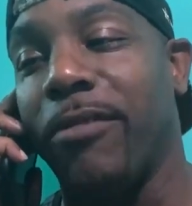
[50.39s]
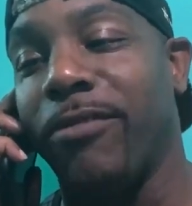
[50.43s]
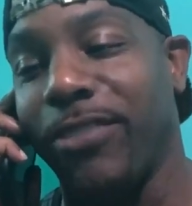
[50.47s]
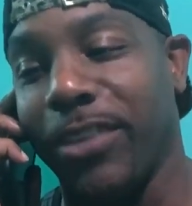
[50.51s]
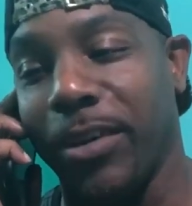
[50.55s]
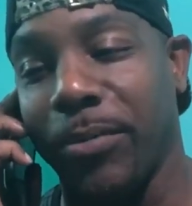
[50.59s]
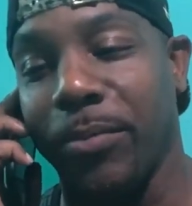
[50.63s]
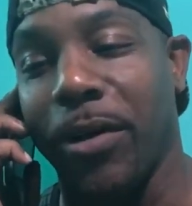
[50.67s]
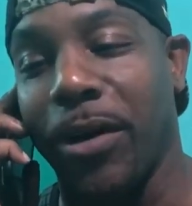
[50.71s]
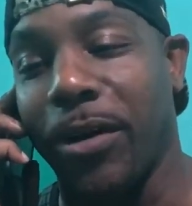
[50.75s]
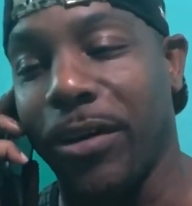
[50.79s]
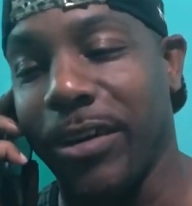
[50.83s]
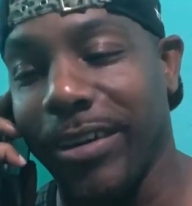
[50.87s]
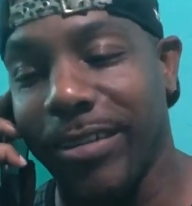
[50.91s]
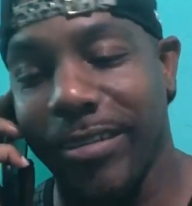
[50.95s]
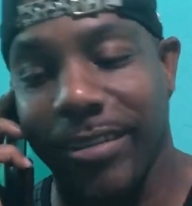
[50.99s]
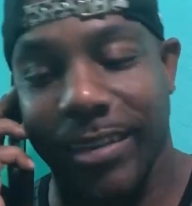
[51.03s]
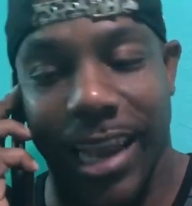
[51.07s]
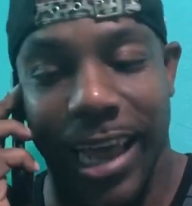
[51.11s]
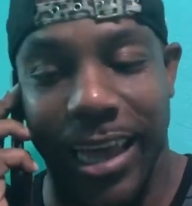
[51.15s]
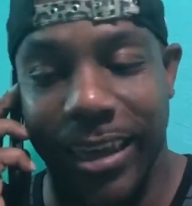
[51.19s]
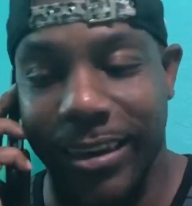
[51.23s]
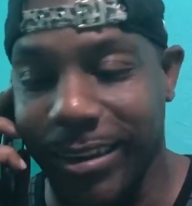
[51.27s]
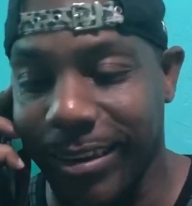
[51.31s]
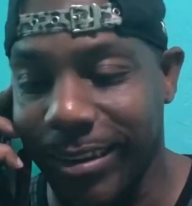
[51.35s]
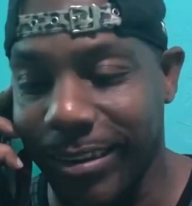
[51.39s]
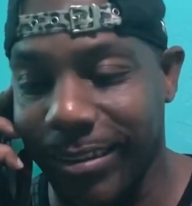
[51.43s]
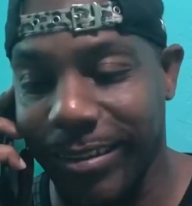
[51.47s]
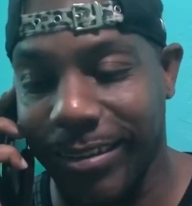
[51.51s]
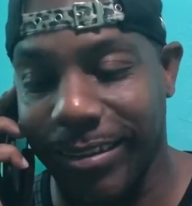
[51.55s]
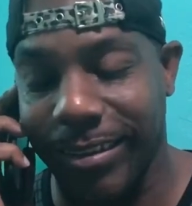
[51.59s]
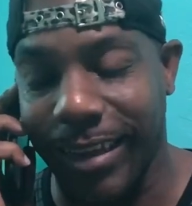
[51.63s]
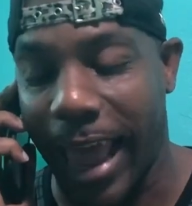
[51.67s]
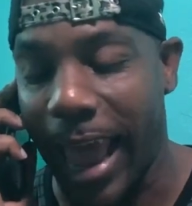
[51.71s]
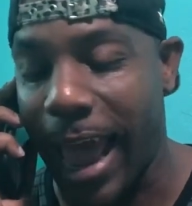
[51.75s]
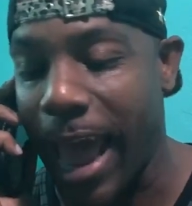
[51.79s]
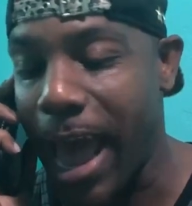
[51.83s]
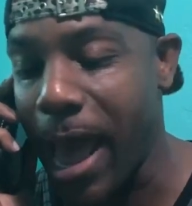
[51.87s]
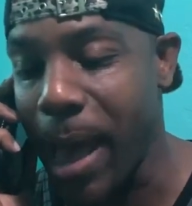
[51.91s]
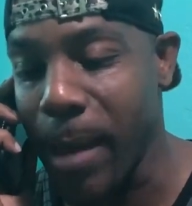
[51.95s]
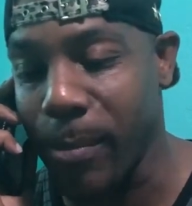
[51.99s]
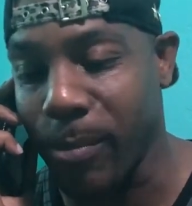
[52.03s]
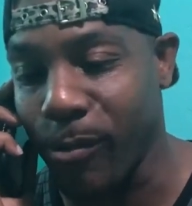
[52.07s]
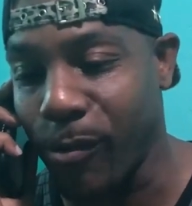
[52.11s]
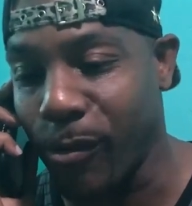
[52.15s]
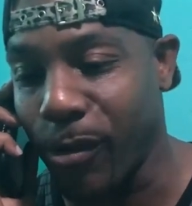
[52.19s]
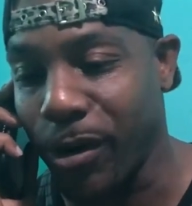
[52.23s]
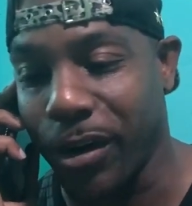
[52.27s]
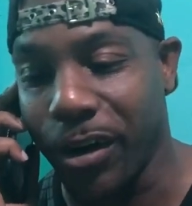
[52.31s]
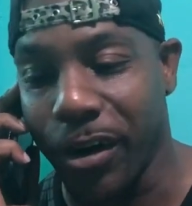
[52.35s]
Venmo. It's like this
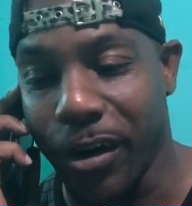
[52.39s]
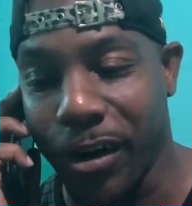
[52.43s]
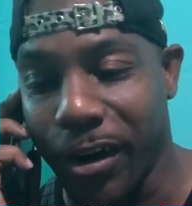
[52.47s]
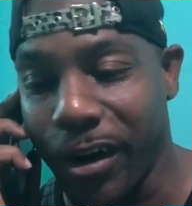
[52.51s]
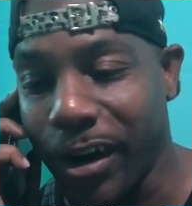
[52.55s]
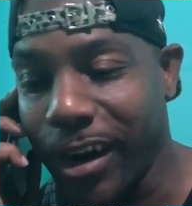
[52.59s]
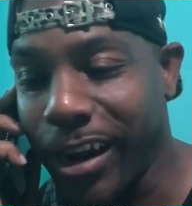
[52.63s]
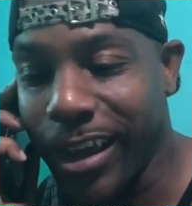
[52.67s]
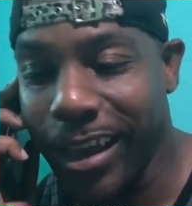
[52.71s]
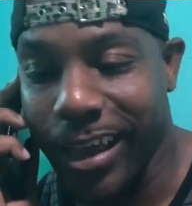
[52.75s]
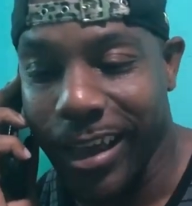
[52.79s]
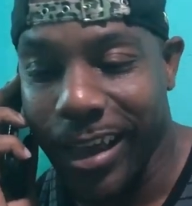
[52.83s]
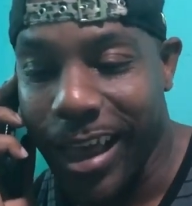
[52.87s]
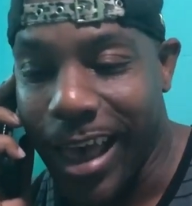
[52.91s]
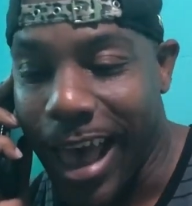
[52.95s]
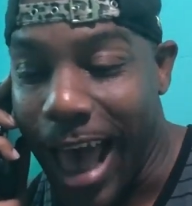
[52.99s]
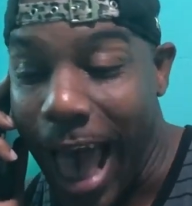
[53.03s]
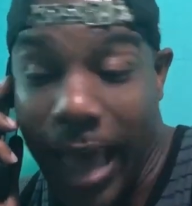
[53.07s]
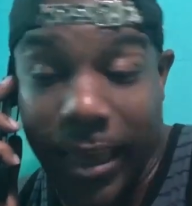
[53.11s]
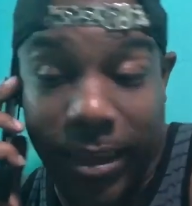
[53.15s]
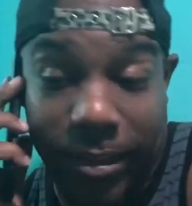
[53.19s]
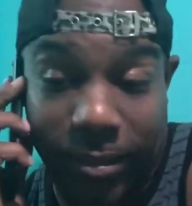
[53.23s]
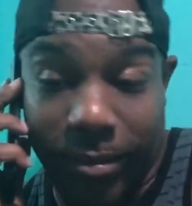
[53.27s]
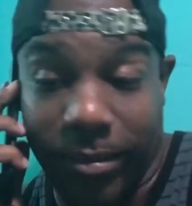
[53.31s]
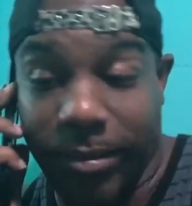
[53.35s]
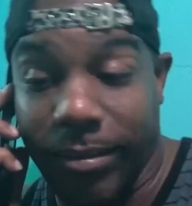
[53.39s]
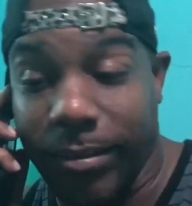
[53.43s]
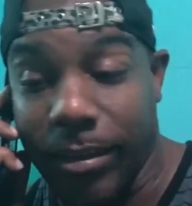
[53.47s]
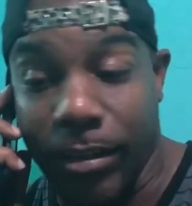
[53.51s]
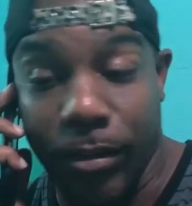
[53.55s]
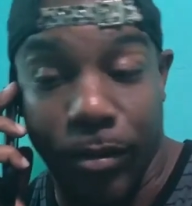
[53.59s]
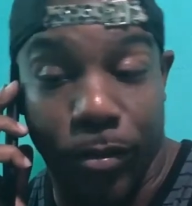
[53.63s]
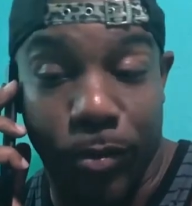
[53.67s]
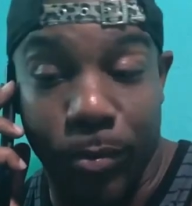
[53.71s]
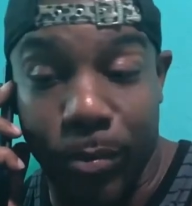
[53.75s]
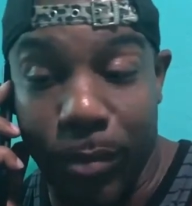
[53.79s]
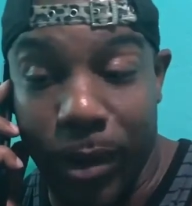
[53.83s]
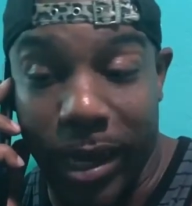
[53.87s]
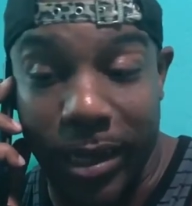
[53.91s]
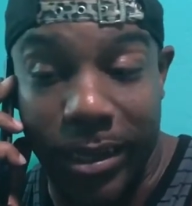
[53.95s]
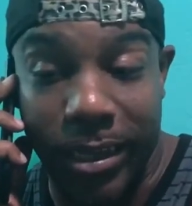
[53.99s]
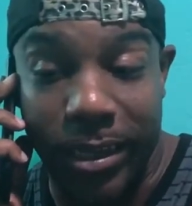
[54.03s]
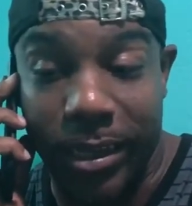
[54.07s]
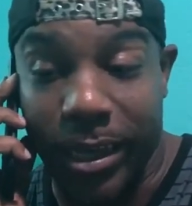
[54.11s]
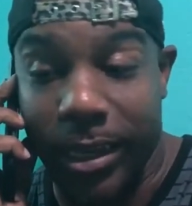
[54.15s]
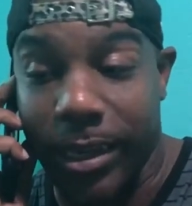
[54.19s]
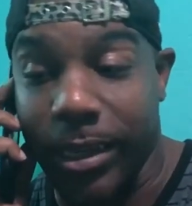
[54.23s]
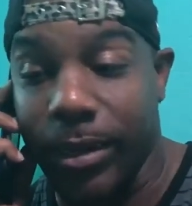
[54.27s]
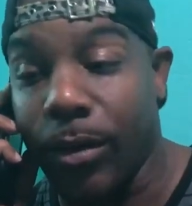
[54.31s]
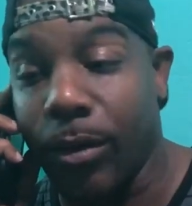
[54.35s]
app where I can just send you the
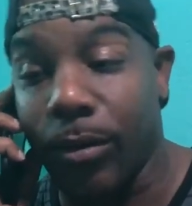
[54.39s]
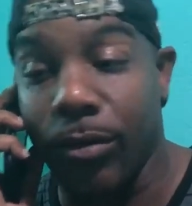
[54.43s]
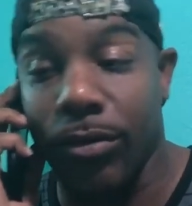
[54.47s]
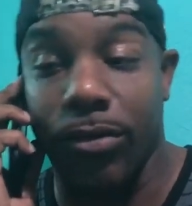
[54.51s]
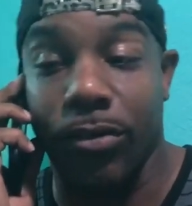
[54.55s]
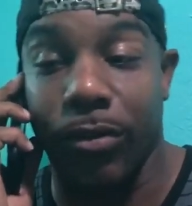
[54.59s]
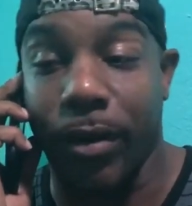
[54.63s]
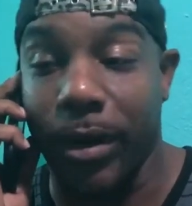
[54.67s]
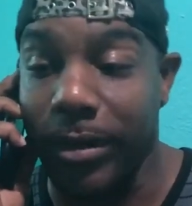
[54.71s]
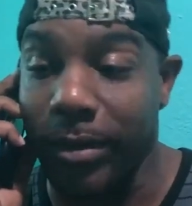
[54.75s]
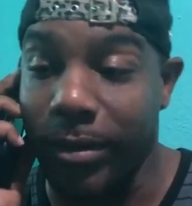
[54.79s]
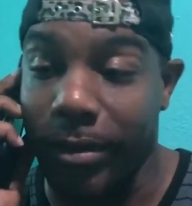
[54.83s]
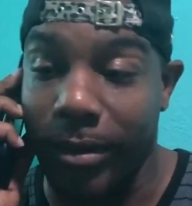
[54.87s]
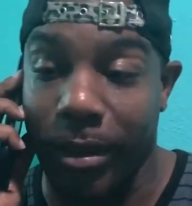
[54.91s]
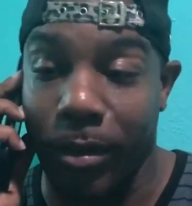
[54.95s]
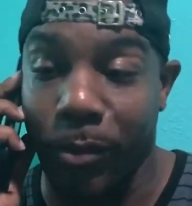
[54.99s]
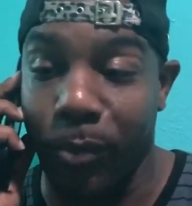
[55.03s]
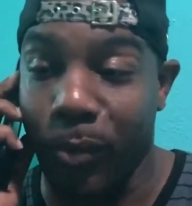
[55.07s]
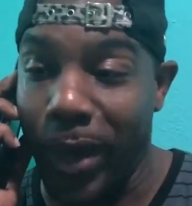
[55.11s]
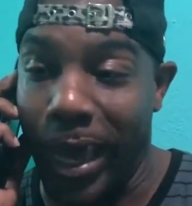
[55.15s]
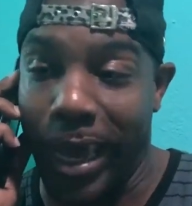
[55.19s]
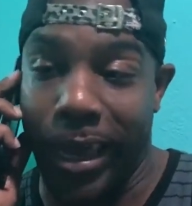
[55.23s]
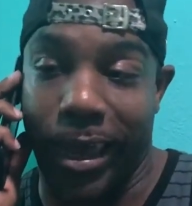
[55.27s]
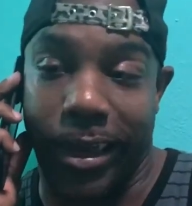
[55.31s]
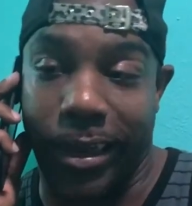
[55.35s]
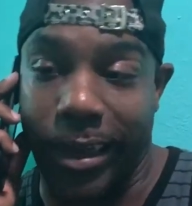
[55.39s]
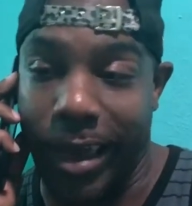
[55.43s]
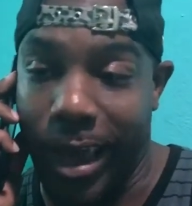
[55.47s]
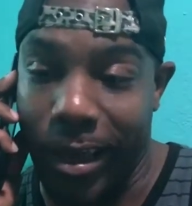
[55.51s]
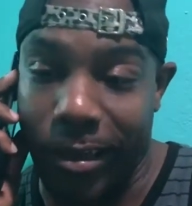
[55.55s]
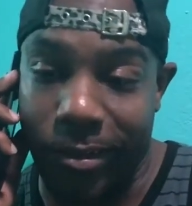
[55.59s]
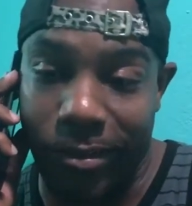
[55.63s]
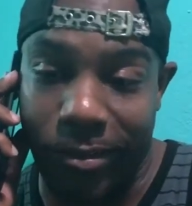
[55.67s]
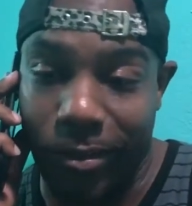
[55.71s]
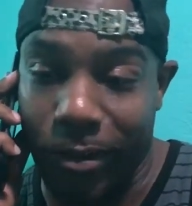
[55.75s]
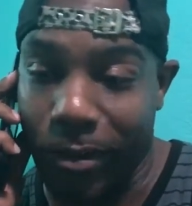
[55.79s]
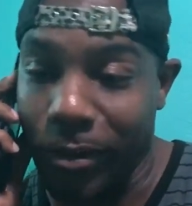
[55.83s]
money and it goes straight to your bank account.